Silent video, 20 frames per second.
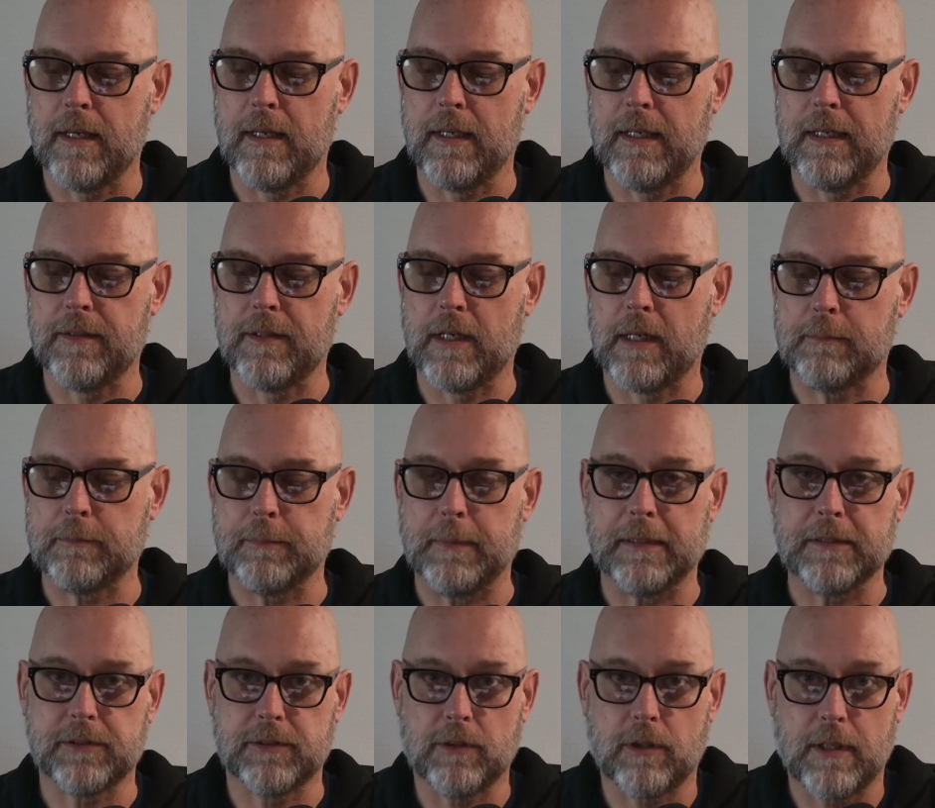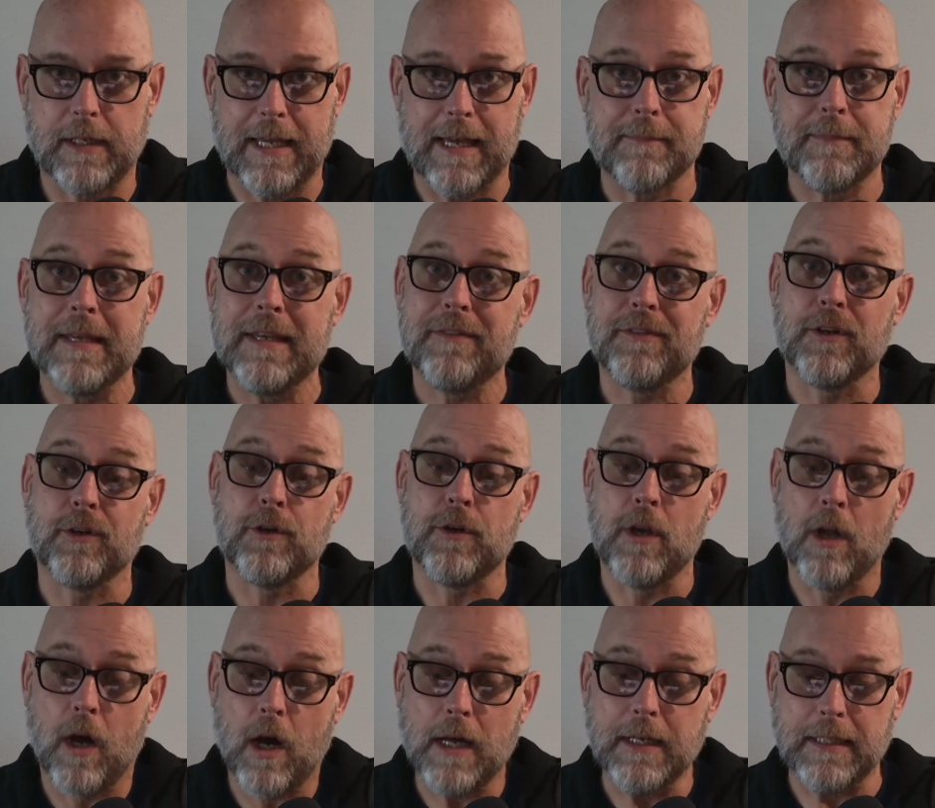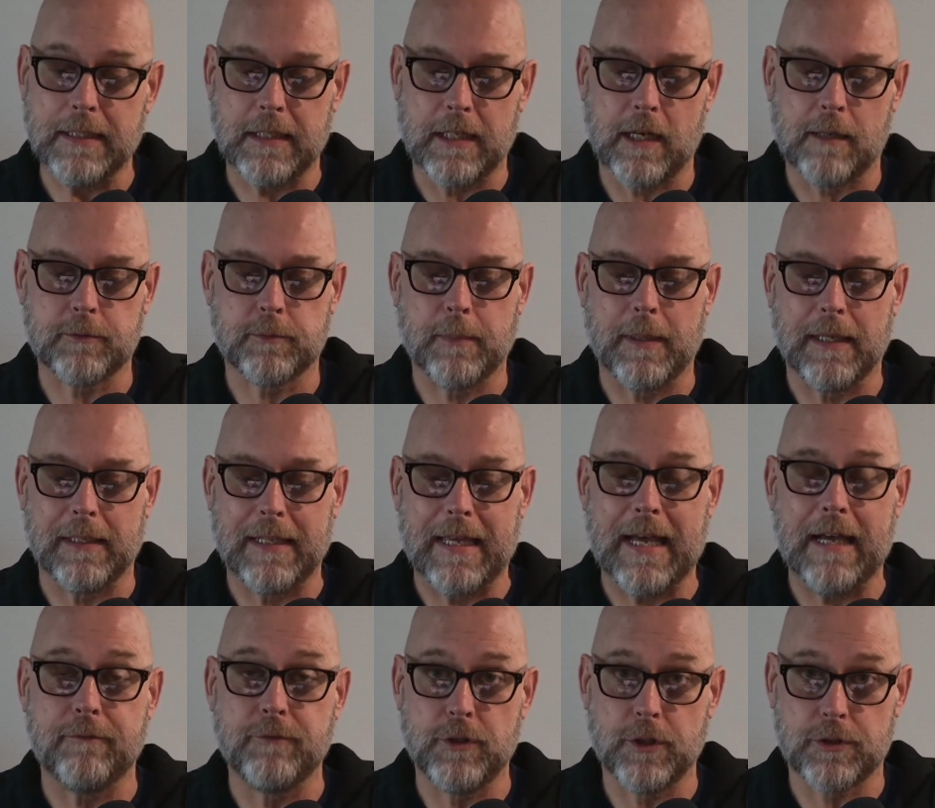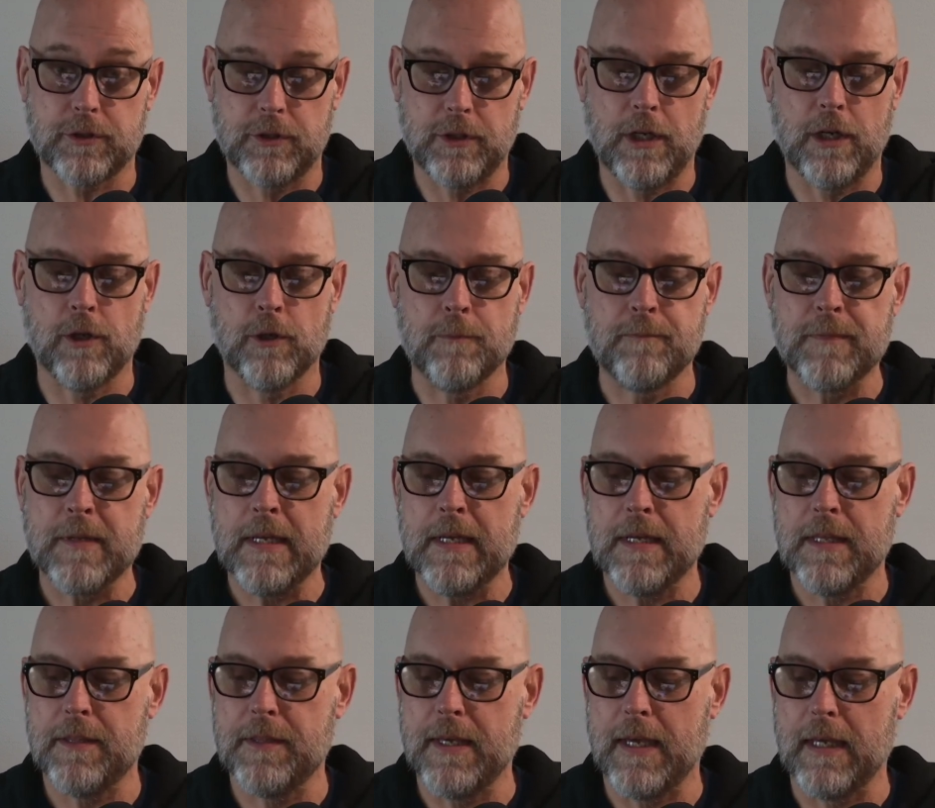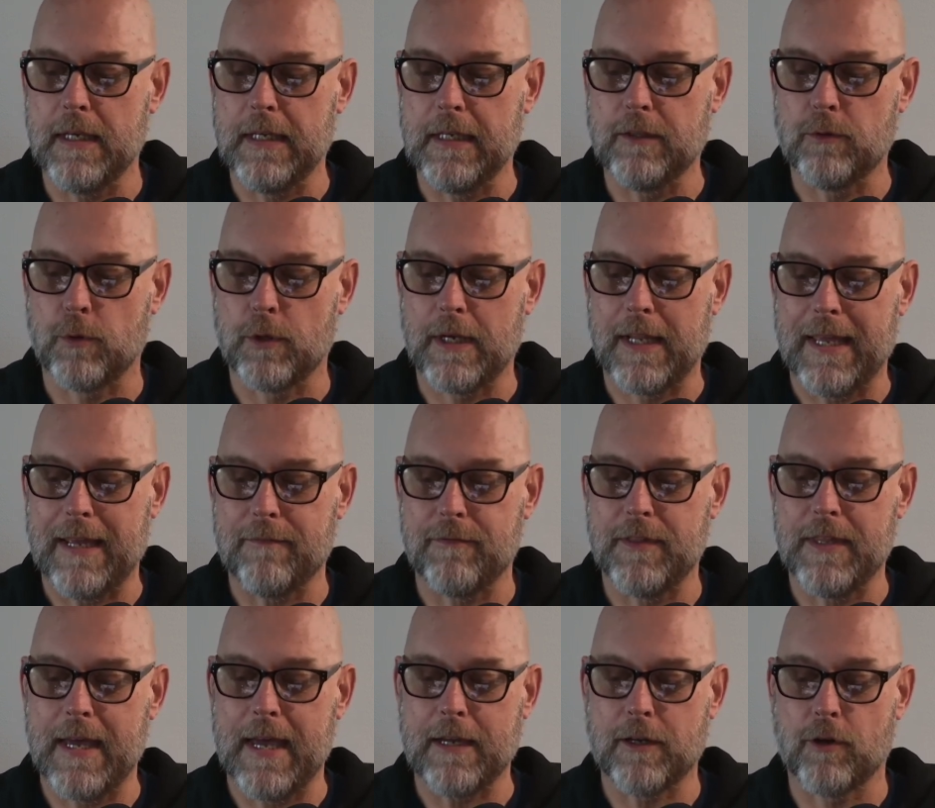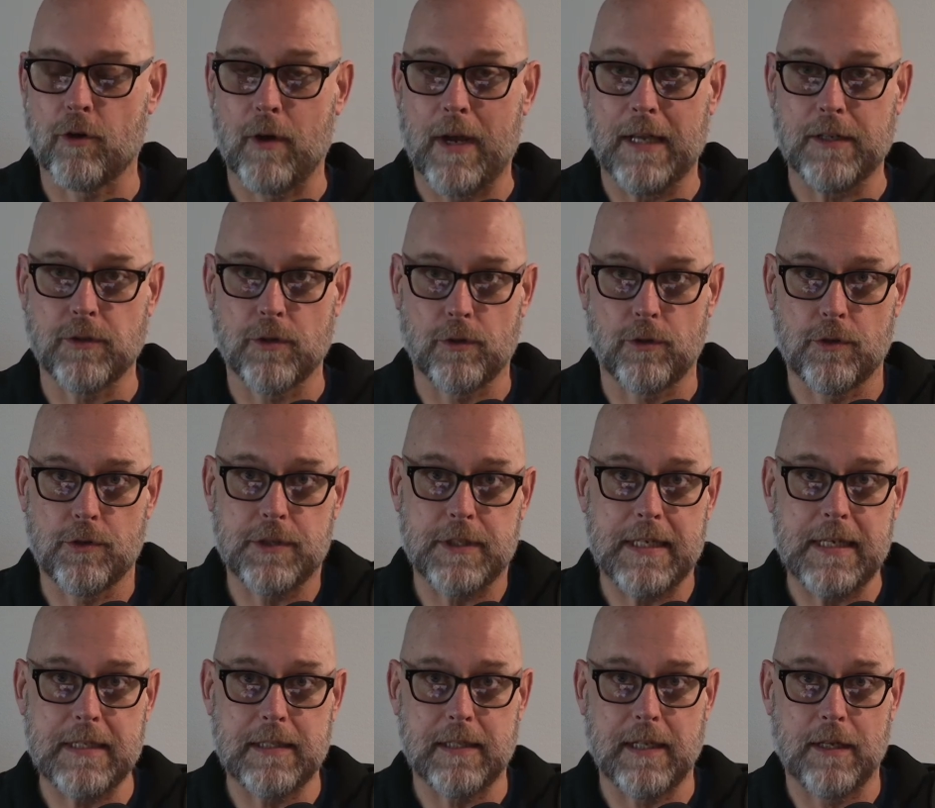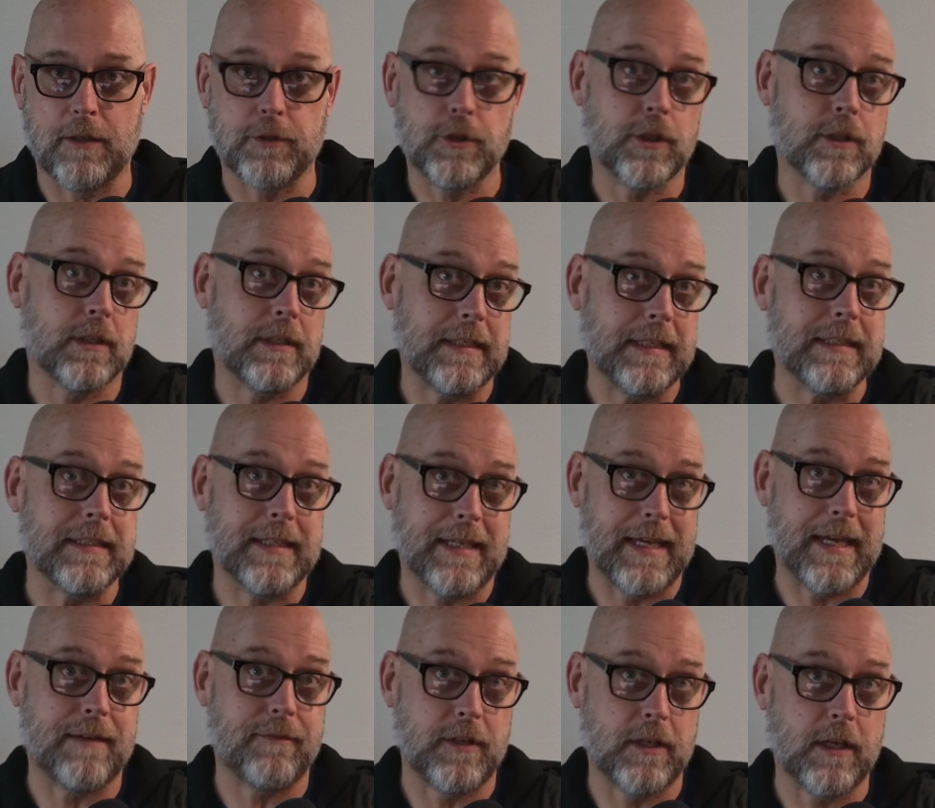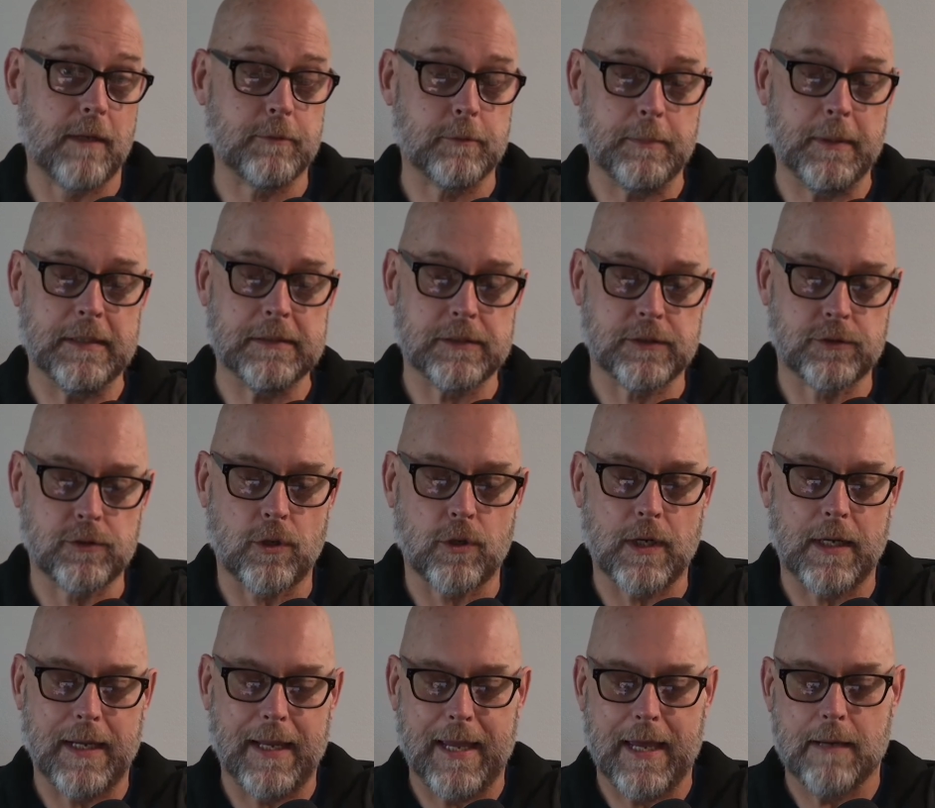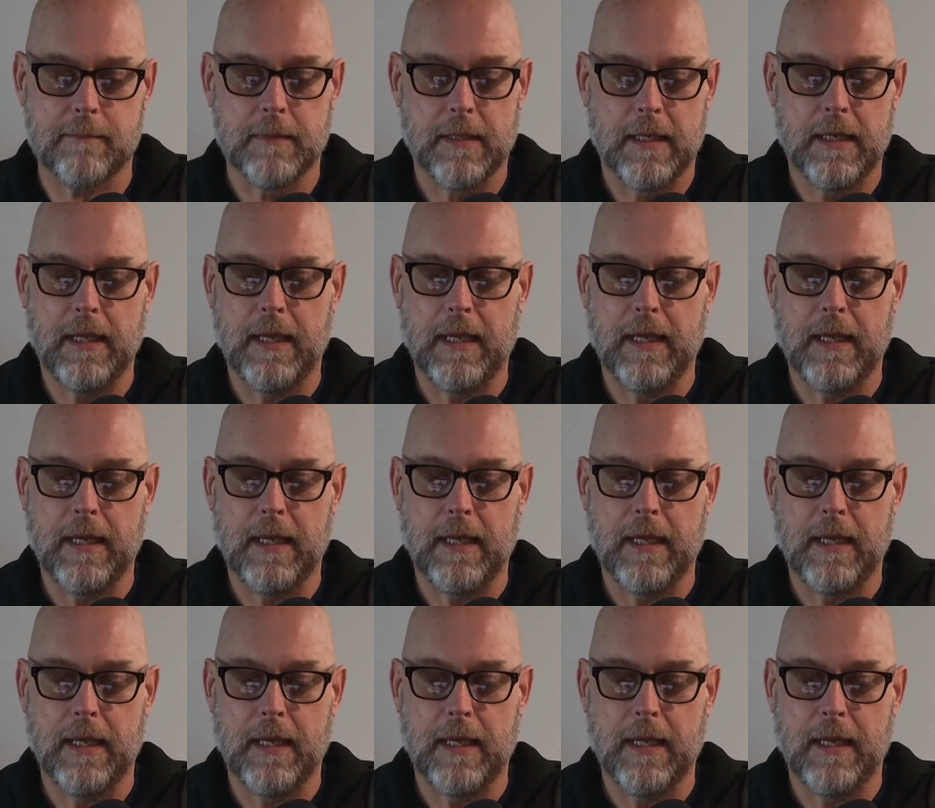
uh, in the OBSBOT Start app that are not in the OBSBOT Live, just know that in order to have that granular detail, you're going to need to have the OBSBOT Start app